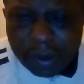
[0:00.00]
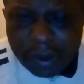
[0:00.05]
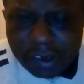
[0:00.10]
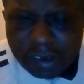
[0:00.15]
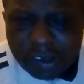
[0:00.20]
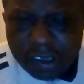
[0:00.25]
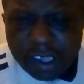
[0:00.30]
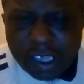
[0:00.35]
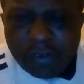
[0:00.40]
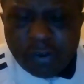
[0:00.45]

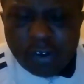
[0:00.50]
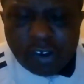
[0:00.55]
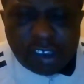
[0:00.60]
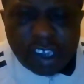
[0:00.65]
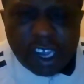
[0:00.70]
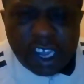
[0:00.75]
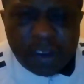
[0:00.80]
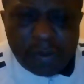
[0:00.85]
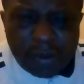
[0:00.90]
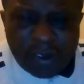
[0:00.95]
if you
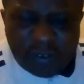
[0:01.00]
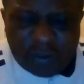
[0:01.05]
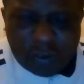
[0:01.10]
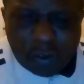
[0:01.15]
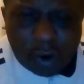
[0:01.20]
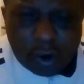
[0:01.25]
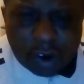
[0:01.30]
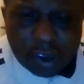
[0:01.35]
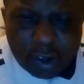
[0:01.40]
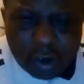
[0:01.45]
say it
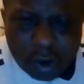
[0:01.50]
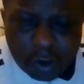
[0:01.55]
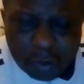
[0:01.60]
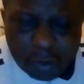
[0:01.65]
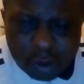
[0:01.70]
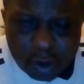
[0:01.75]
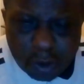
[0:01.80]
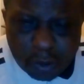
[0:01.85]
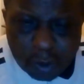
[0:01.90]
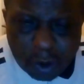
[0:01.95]
before,
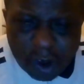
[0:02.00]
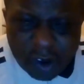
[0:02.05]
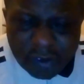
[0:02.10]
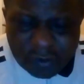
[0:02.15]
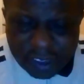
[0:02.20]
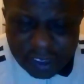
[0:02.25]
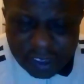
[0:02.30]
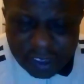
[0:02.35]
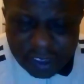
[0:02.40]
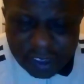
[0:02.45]
you're more
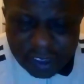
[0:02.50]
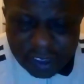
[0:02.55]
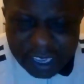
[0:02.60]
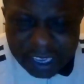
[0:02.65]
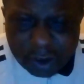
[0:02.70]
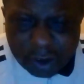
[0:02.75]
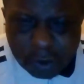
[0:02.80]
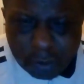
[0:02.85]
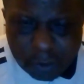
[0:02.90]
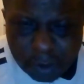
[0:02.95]

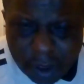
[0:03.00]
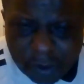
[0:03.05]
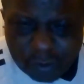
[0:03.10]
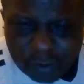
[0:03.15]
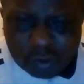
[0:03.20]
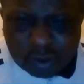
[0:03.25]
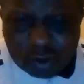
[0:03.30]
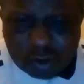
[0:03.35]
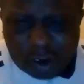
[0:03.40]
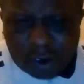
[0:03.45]

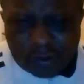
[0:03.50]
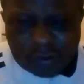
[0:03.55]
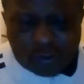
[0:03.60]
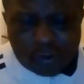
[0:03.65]
of sort